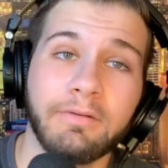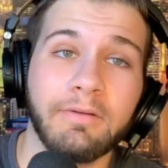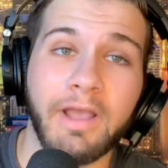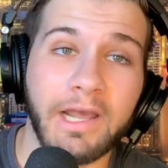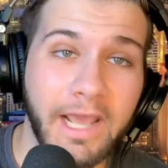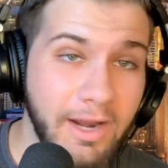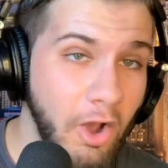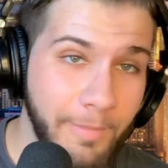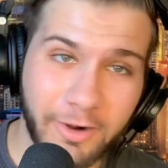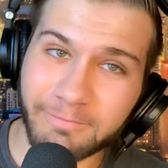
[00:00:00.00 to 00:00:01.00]
It ain't
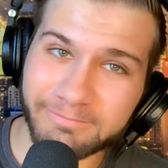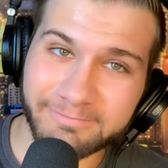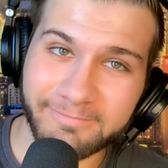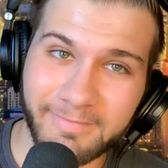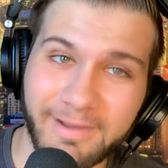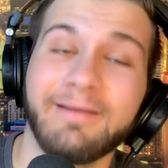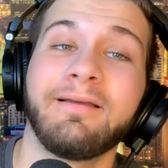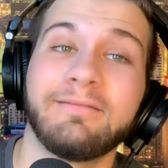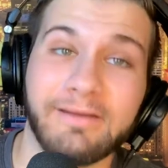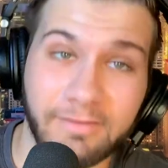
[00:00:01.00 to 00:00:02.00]
over
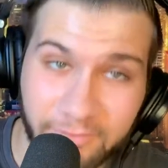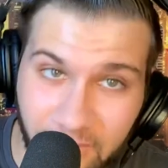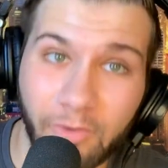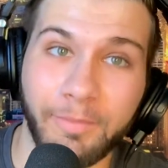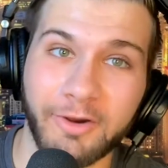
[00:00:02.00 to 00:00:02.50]
till it's over.